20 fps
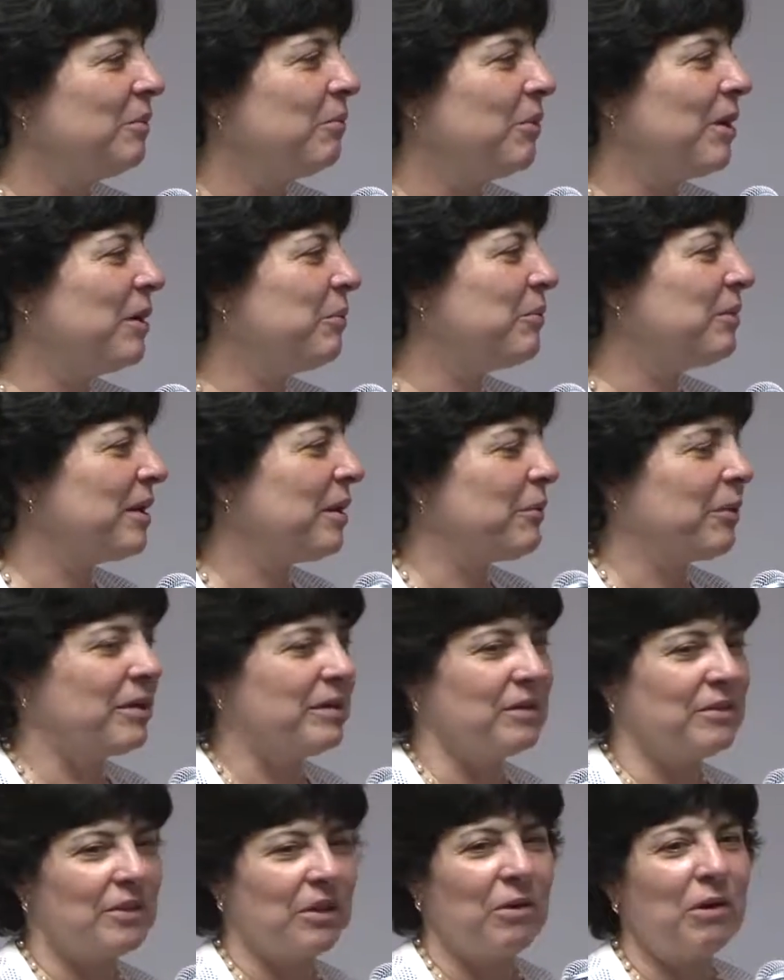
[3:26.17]
Why would I
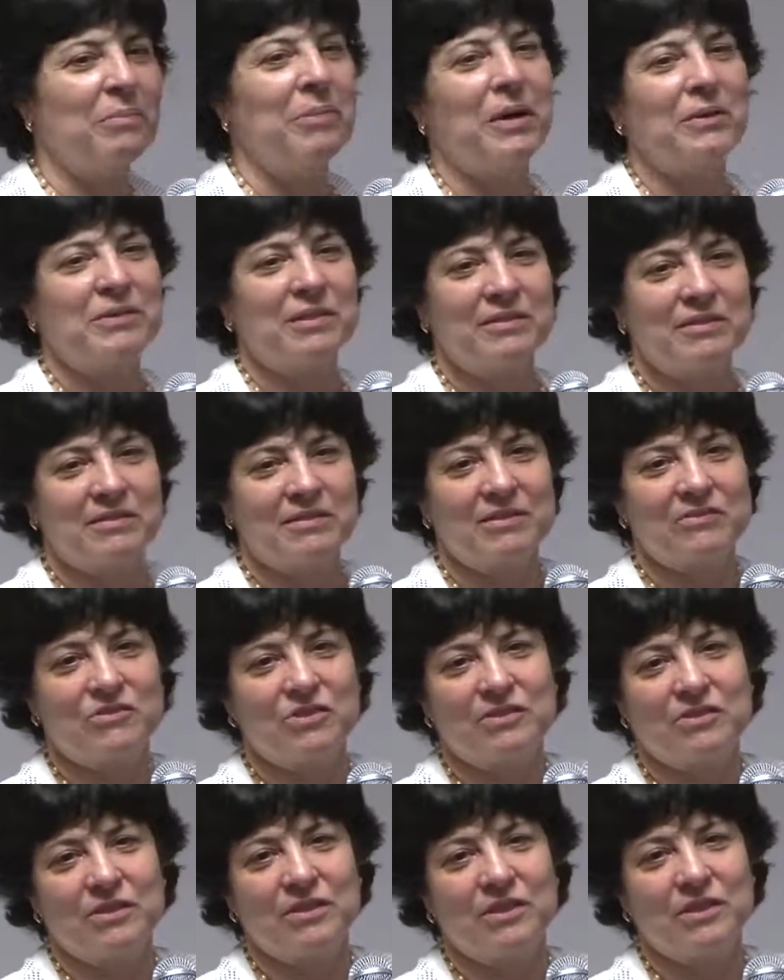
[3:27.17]
want to know about this? Is it
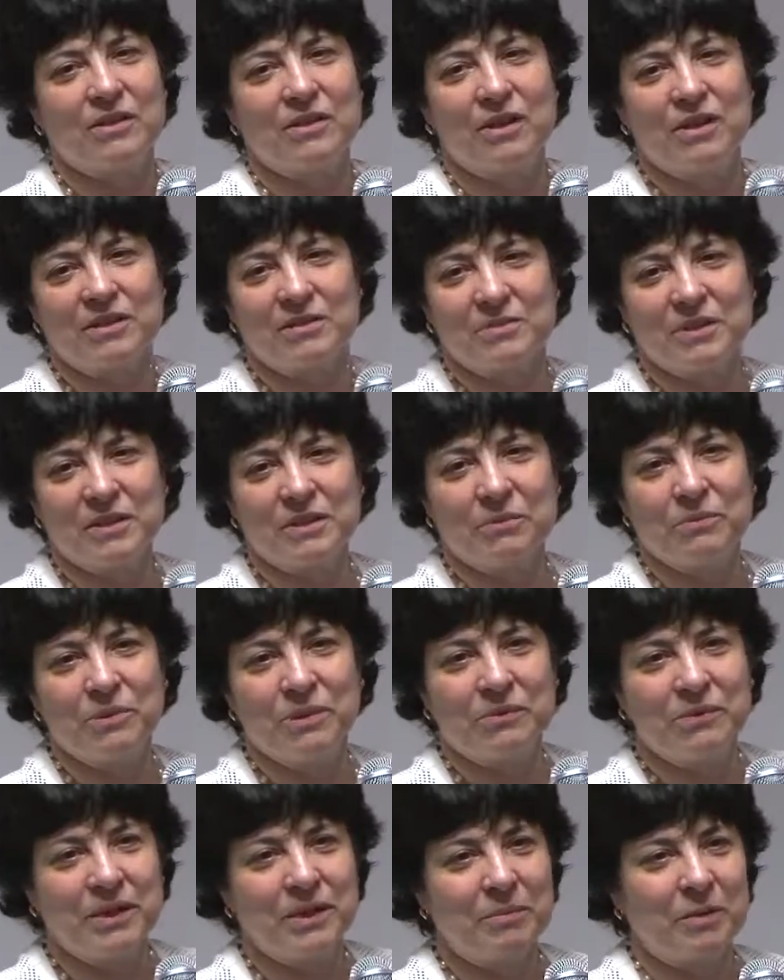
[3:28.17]
just going to cause me to
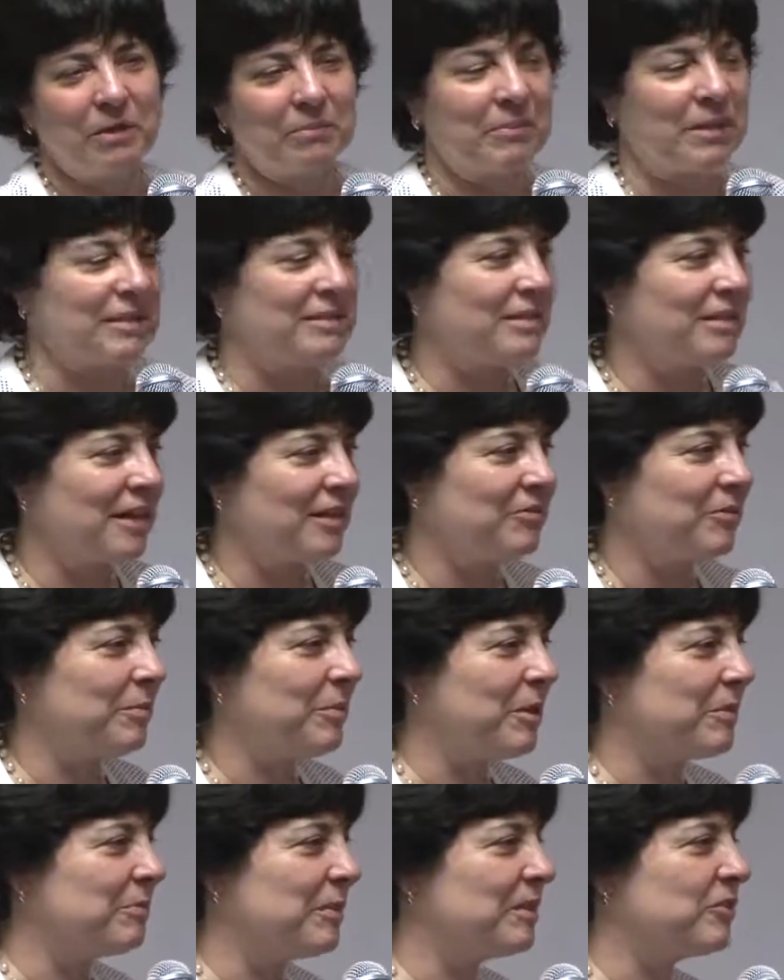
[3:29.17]
worry about myself,
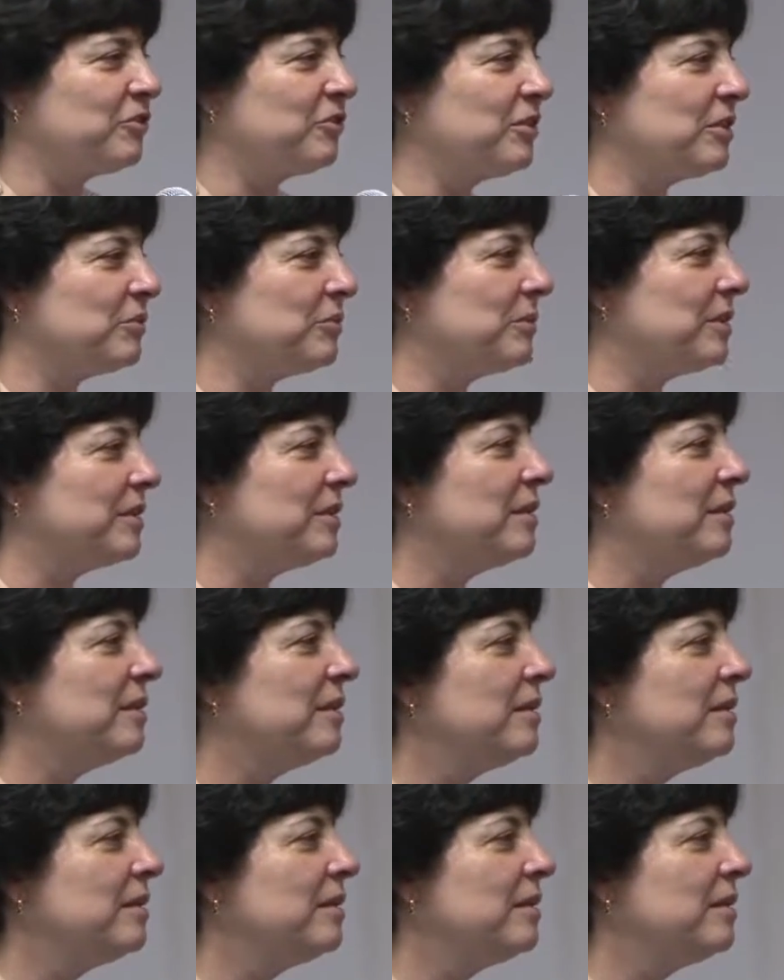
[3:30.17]
about my children?